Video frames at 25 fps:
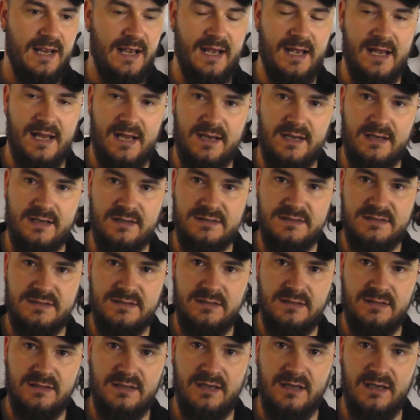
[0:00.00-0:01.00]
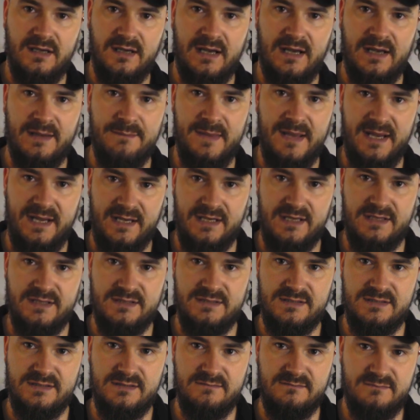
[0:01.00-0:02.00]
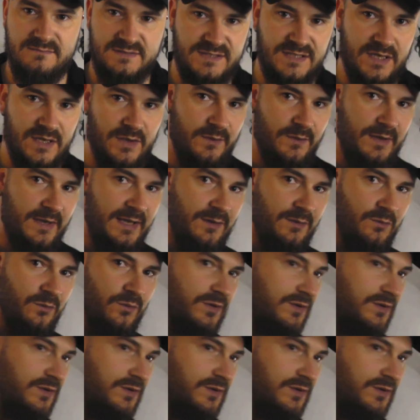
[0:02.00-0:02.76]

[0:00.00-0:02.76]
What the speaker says: and I made it so it